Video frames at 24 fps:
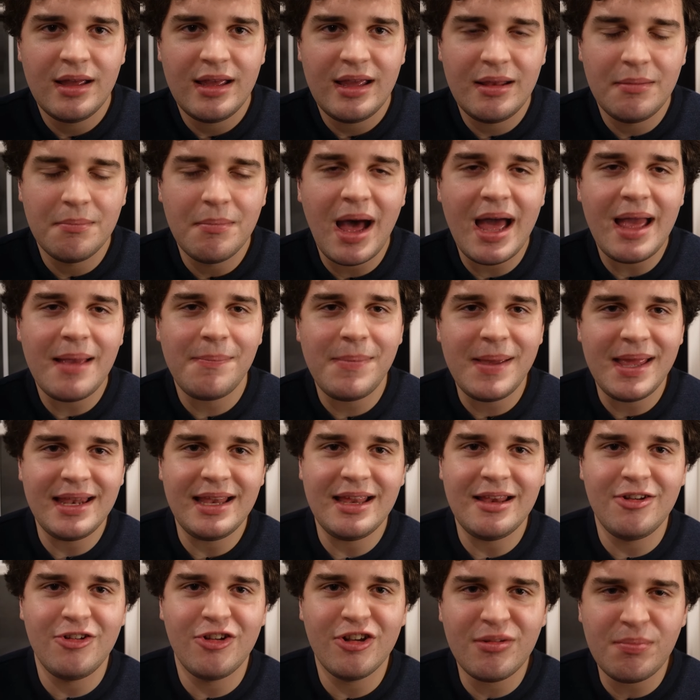In my
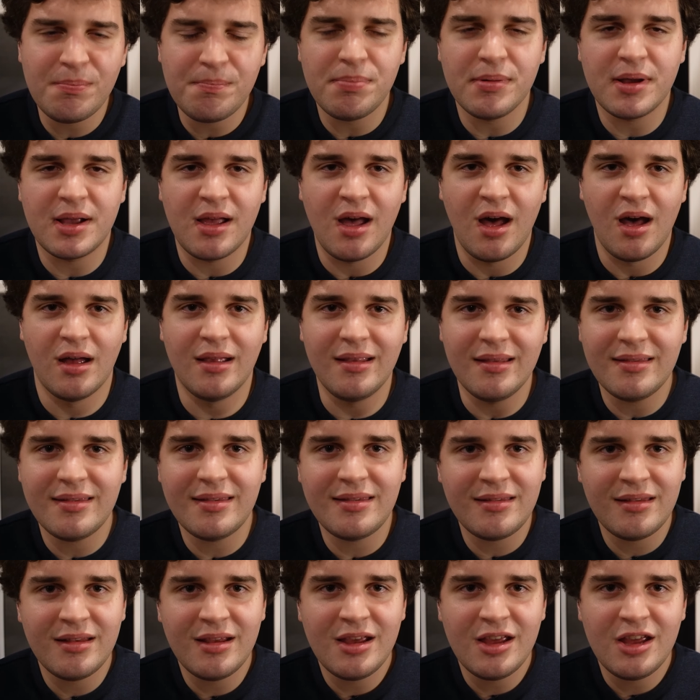opinion, just
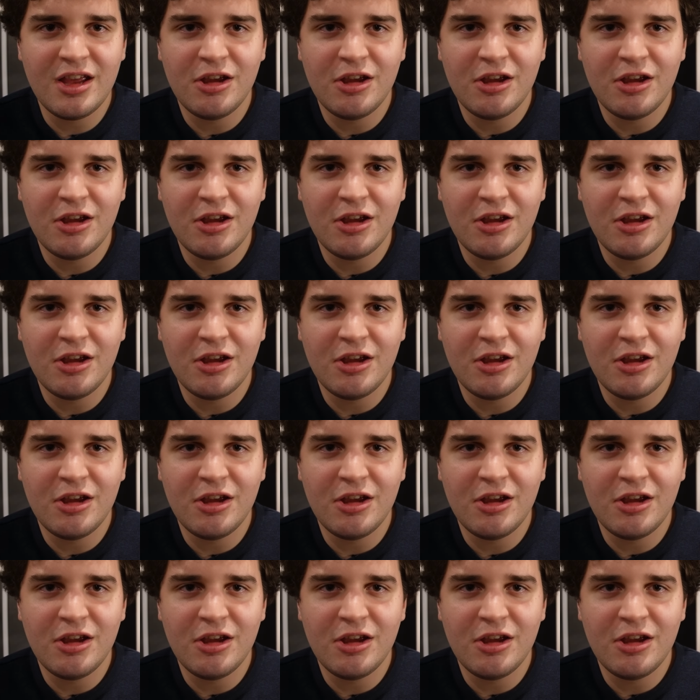because